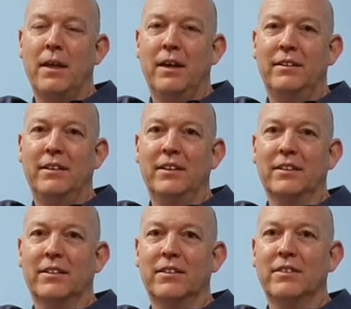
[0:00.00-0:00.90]
I think
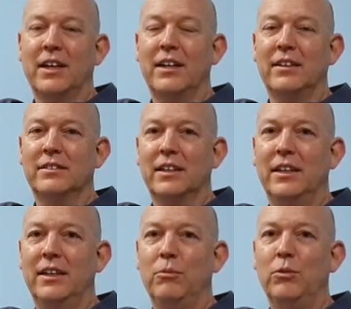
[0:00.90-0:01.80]
that
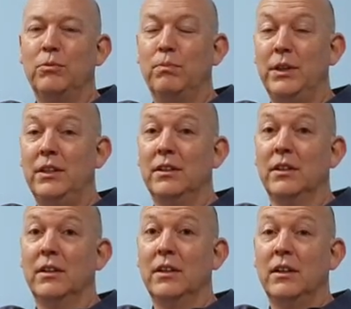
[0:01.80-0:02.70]
it would be
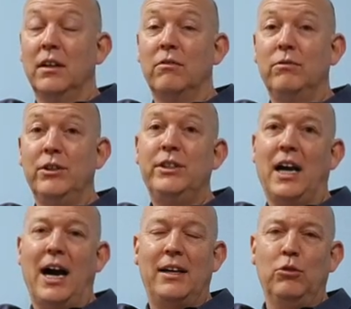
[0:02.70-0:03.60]
really
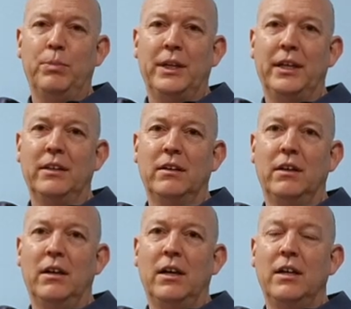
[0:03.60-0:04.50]
eye-opening,
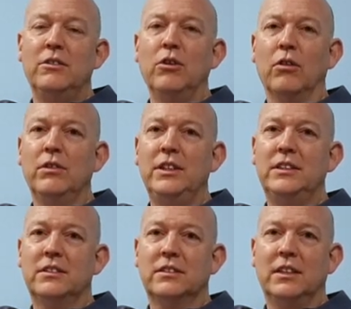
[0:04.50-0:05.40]
not
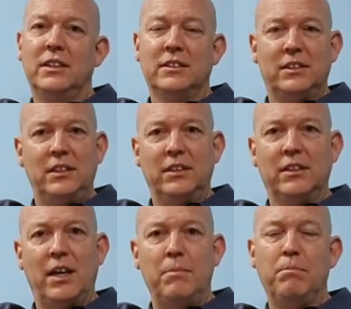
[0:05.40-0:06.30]
least in seeing
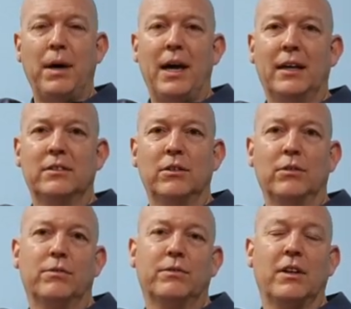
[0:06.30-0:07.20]
the impact
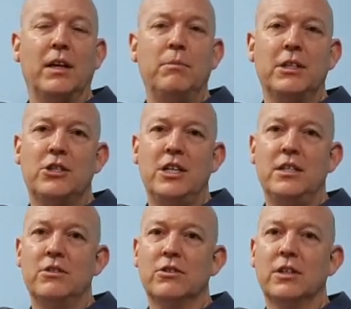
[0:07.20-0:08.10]
of climate
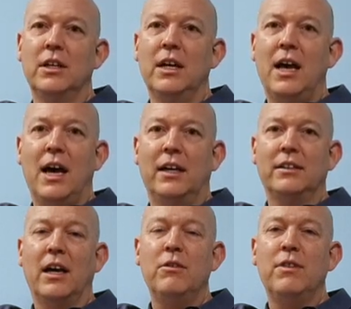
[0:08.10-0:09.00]
change and
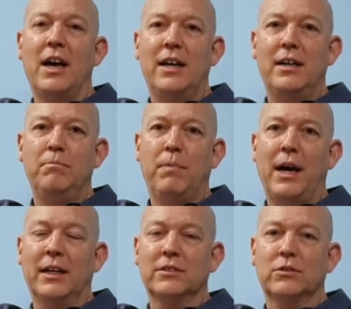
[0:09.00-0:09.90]
how that
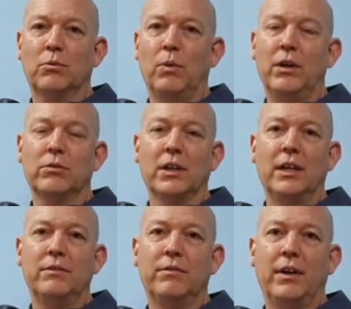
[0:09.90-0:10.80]
impacts
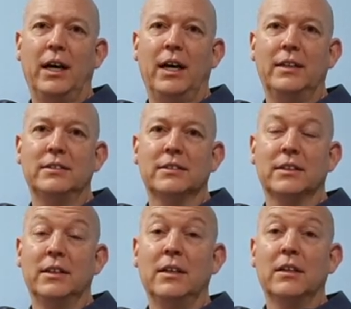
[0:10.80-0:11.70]
wildlife and
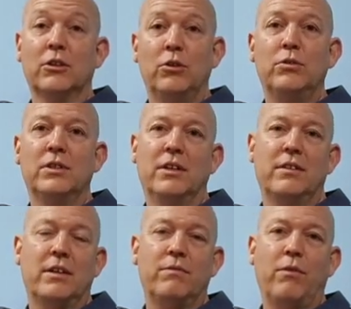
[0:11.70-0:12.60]
could
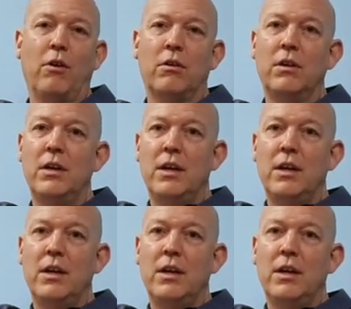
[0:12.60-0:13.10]
therefore